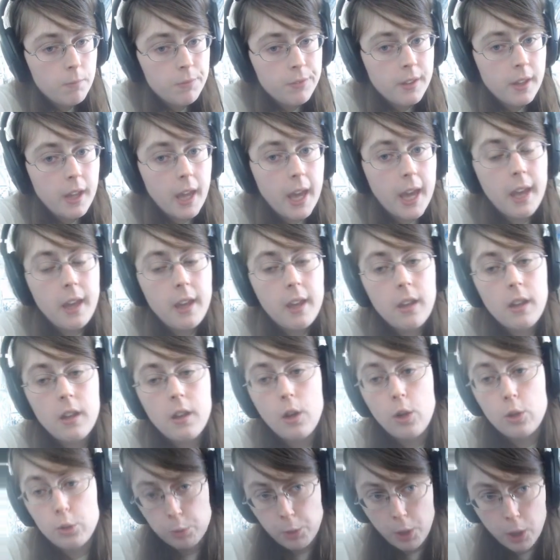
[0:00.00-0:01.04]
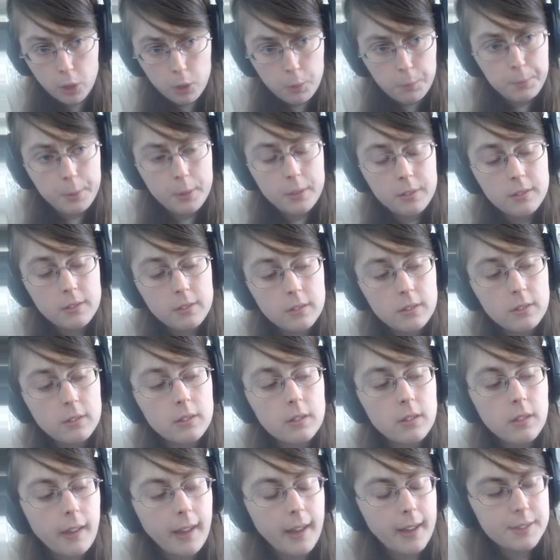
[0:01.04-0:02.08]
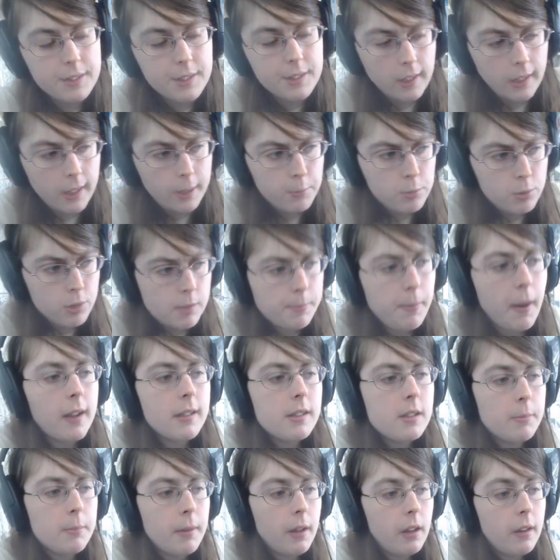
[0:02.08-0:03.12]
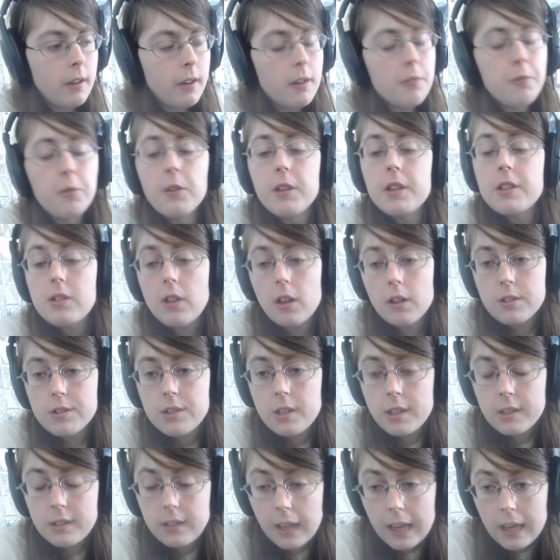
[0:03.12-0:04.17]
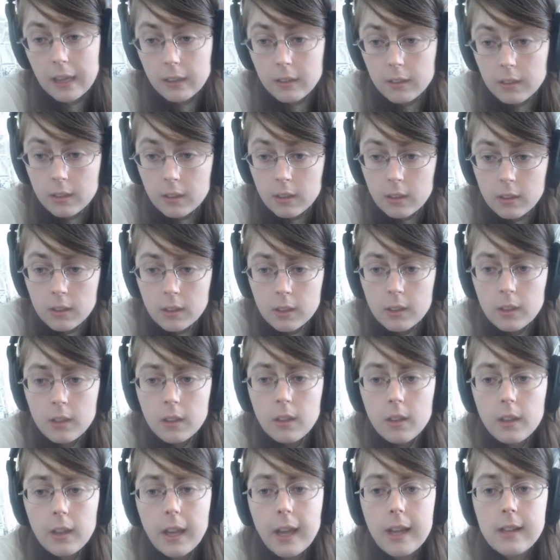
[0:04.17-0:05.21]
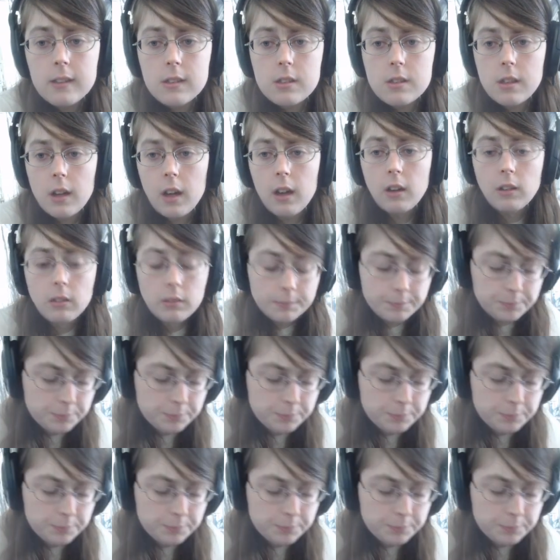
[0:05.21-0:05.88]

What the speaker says: a group has claimed responsibility for this arson attack. And so,